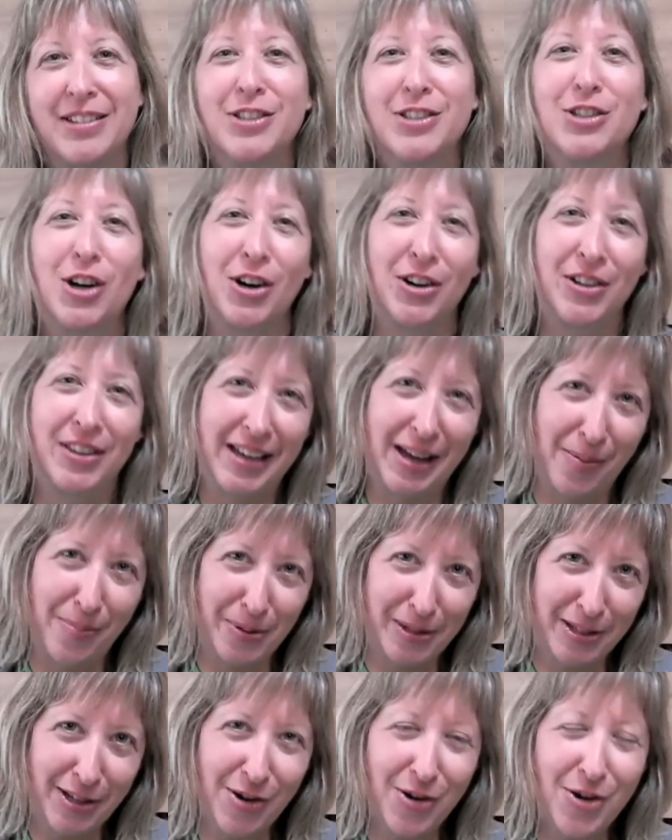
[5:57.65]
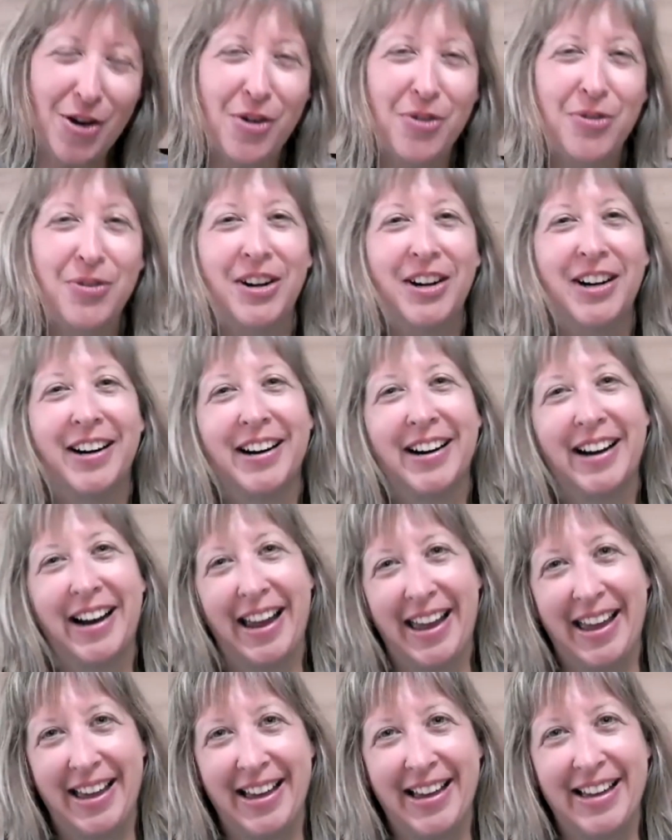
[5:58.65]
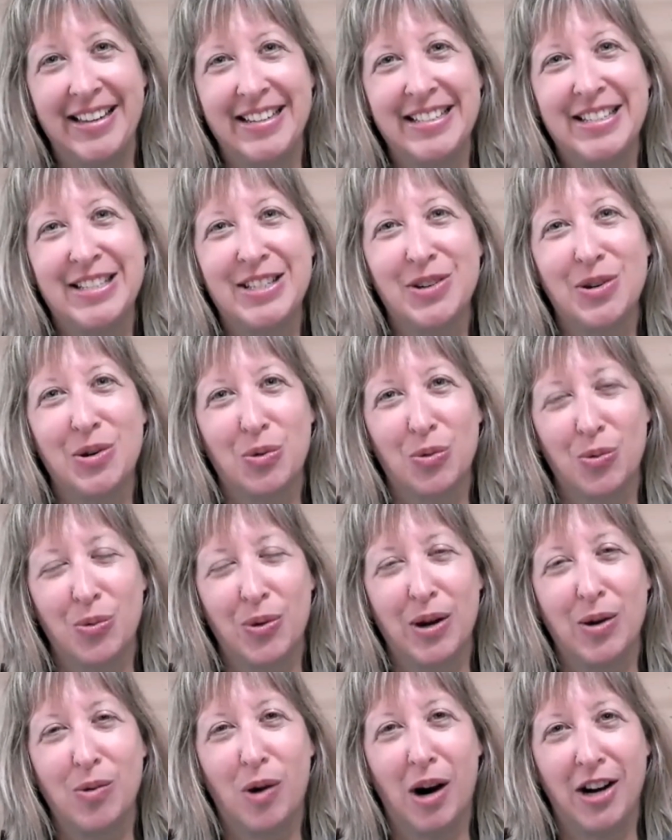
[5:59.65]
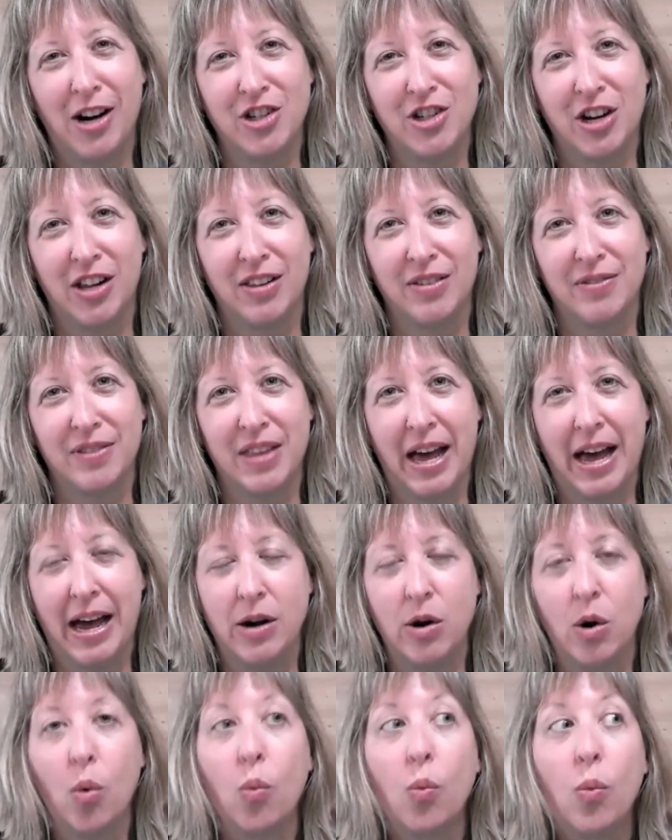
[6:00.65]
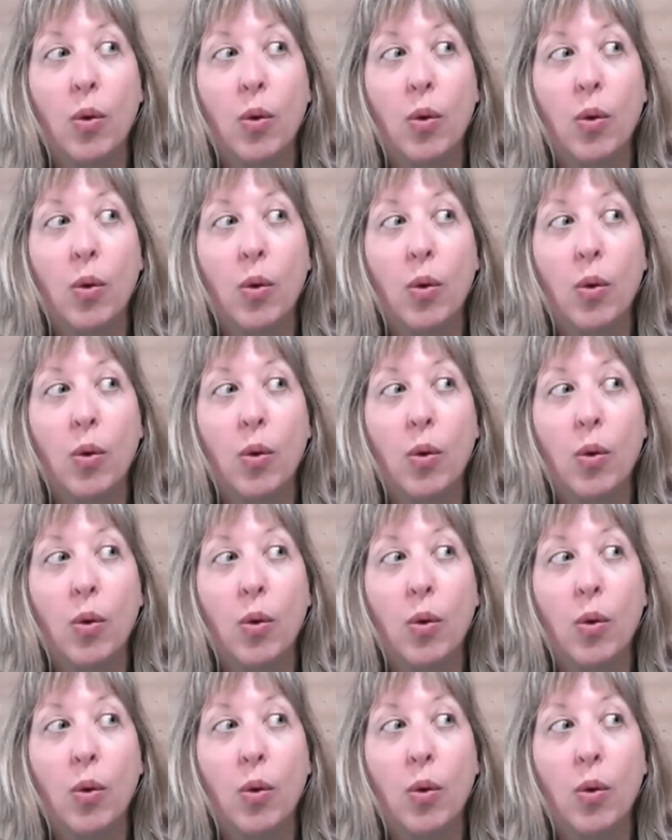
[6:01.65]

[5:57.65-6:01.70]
start the episode over and rewatch all of that